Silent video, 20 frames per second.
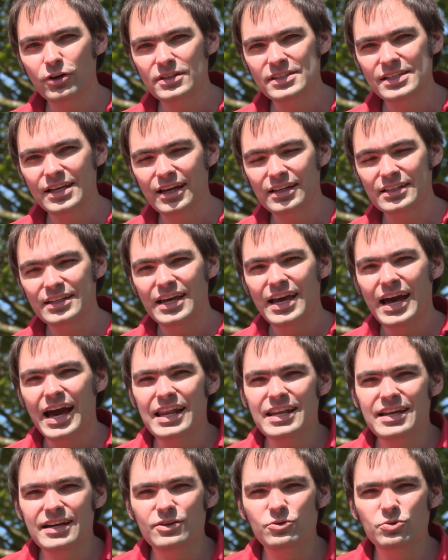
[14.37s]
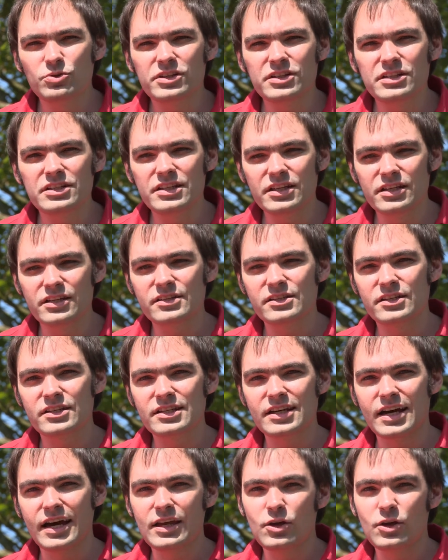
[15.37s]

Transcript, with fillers: all good things come in three,